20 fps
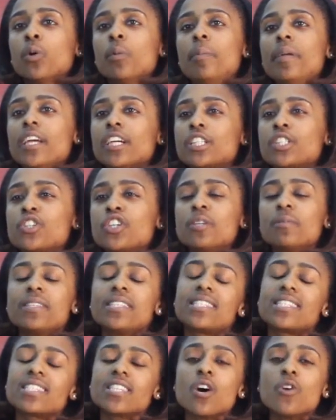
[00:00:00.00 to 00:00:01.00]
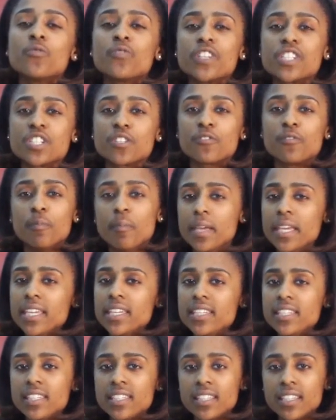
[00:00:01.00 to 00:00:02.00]
It would be extremely selfish of
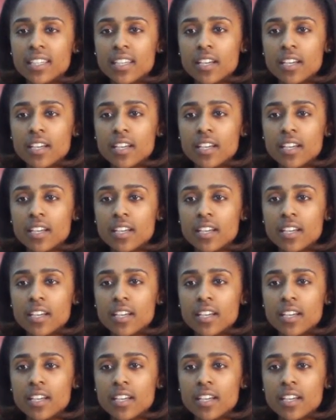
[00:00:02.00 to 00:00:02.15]
me,